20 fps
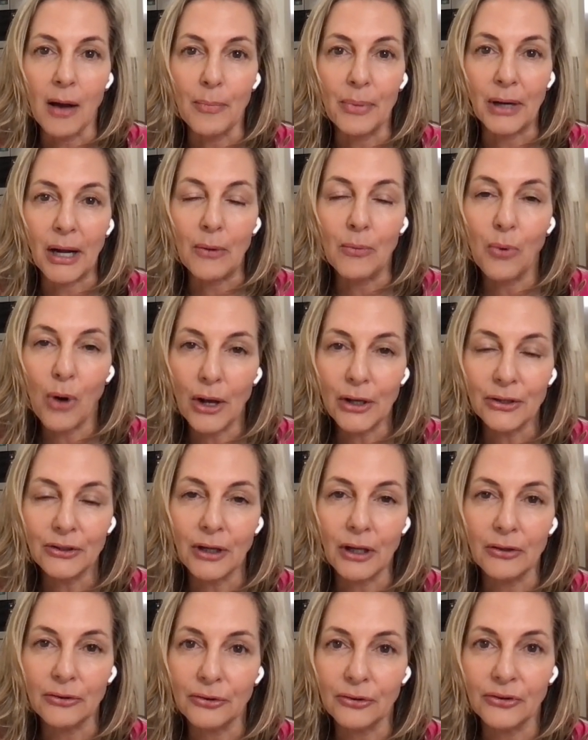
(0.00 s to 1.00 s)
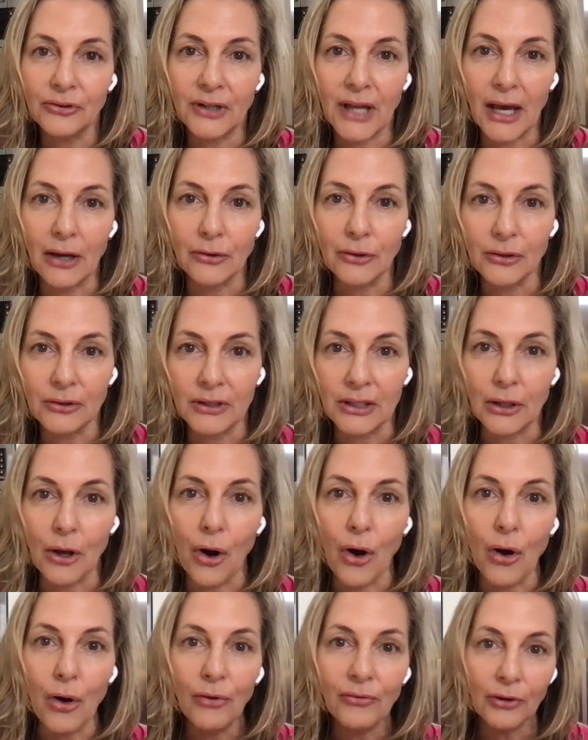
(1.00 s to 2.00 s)
But I want you to understand the
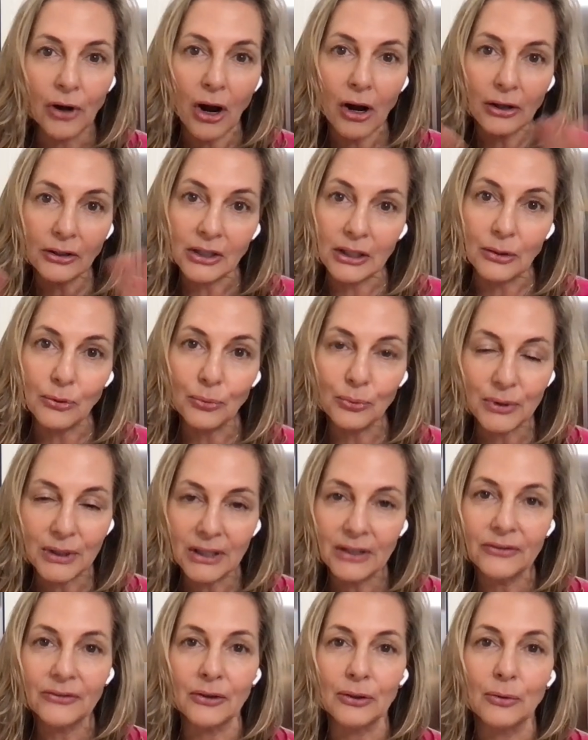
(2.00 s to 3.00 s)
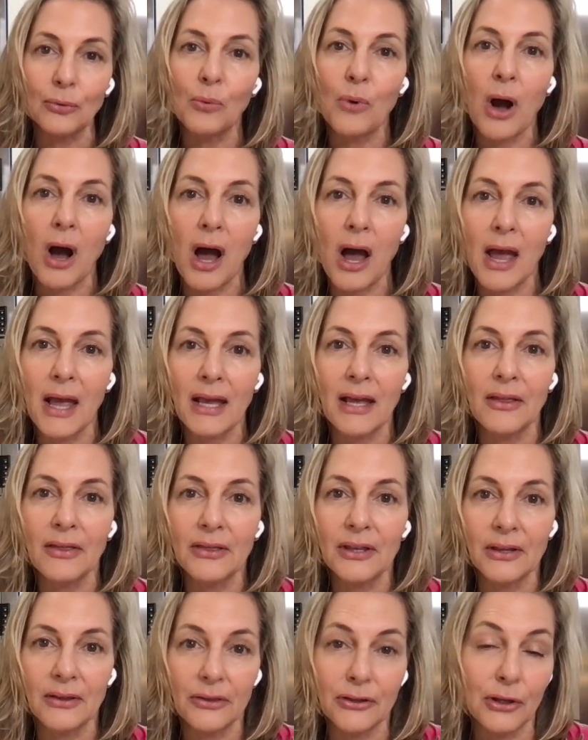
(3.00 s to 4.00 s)
overarching reason why
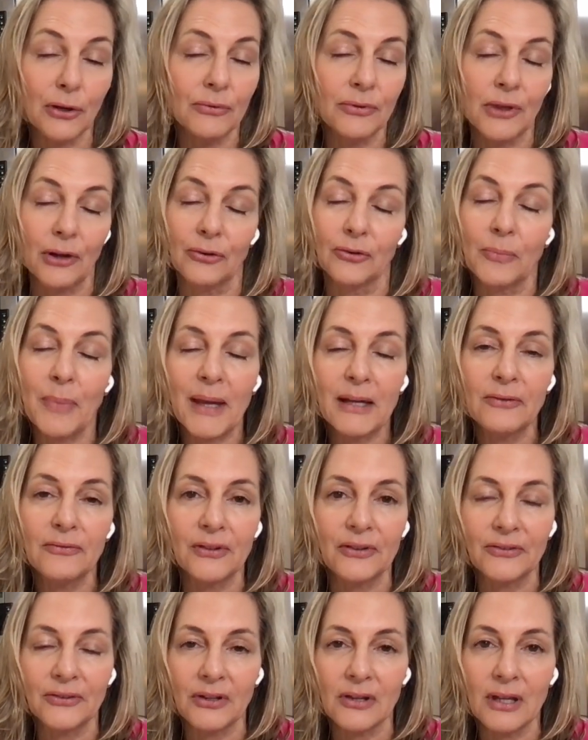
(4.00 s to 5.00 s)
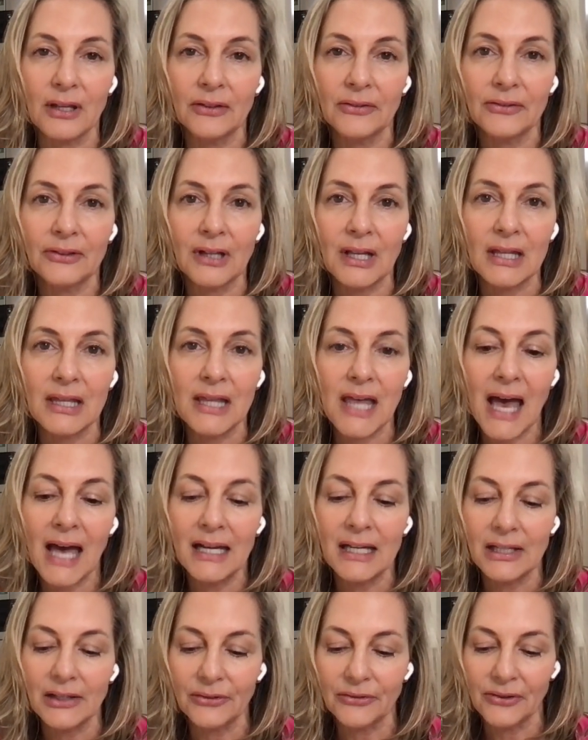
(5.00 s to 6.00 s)
there's benefits to this, and
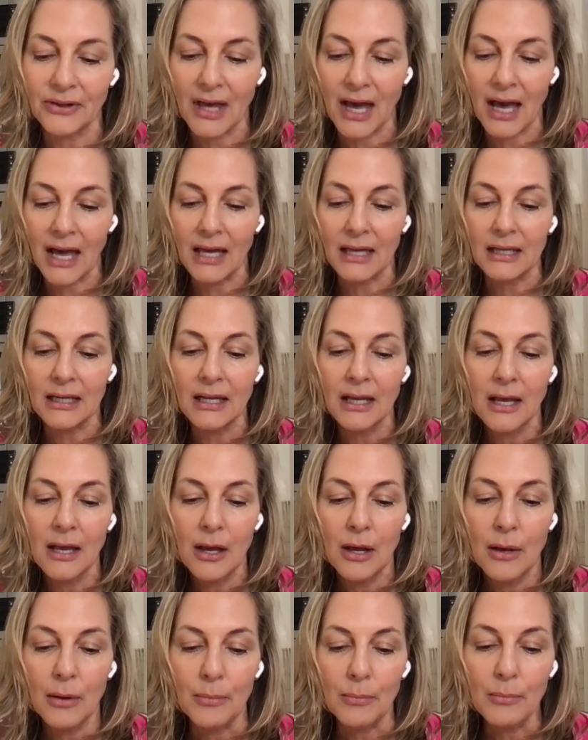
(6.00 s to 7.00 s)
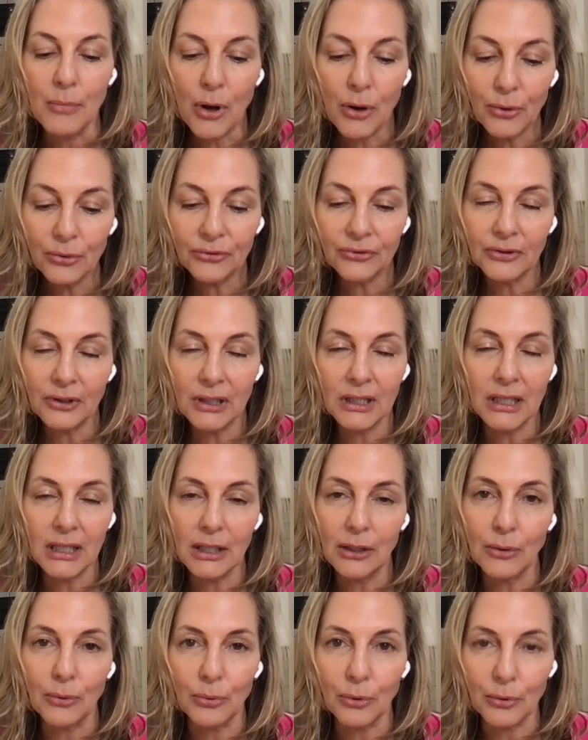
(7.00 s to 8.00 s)
that is that
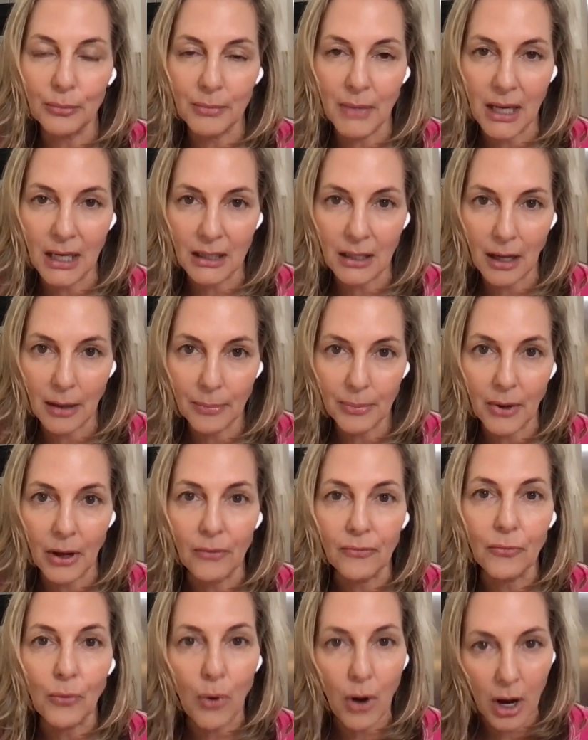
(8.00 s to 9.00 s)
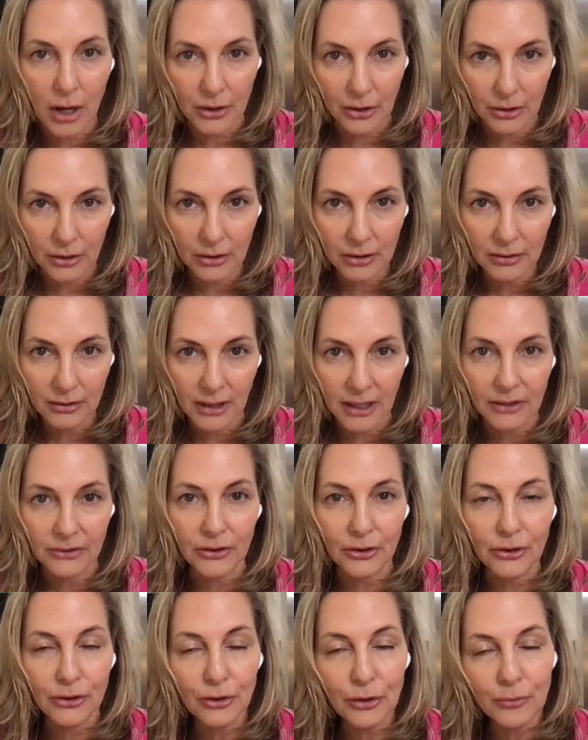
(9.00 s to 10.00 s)
mostly we're made up of water. Like
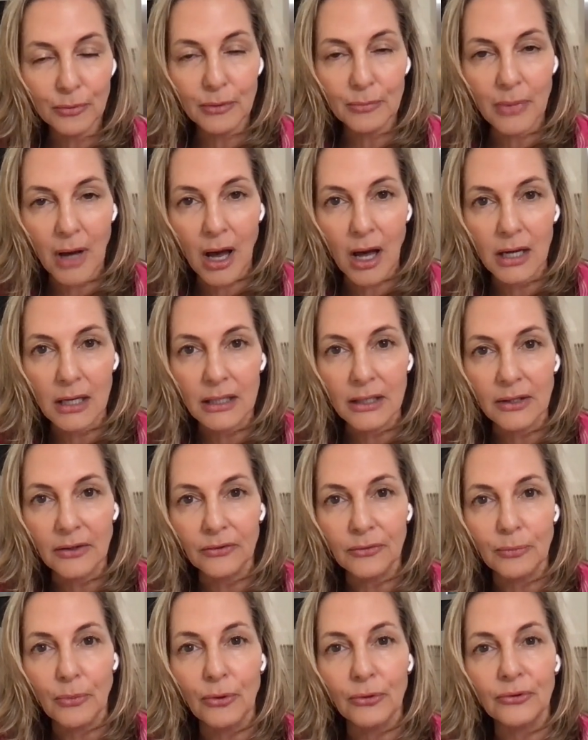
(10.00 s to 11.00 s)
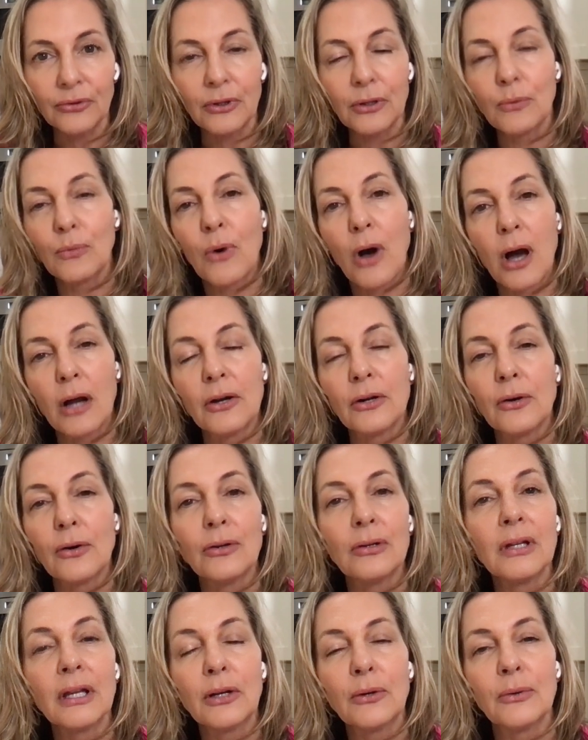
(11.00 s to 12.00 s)
the human body is mostly water or
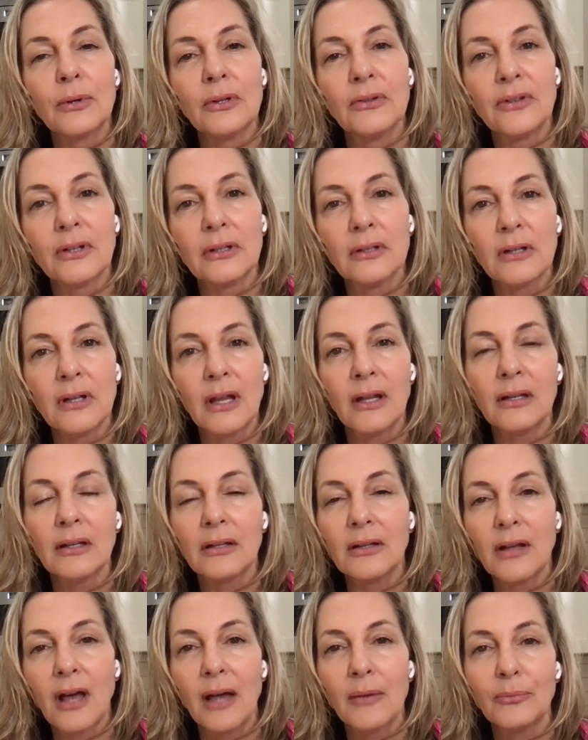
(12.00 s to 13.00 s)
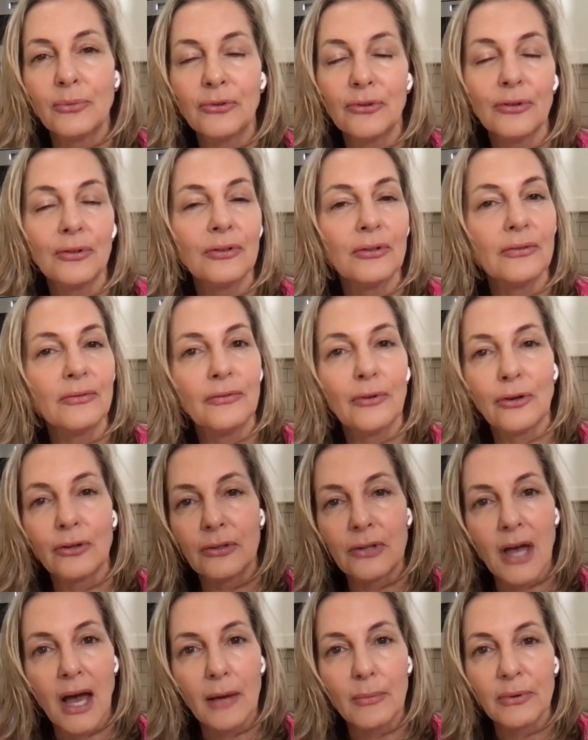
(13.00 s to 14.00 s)
liquids, and I'm sure you've
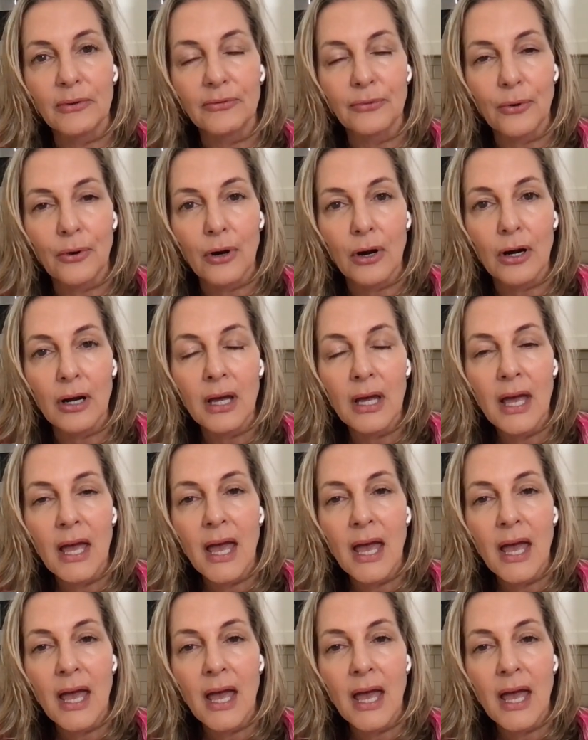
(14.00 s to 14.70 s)
heard that before.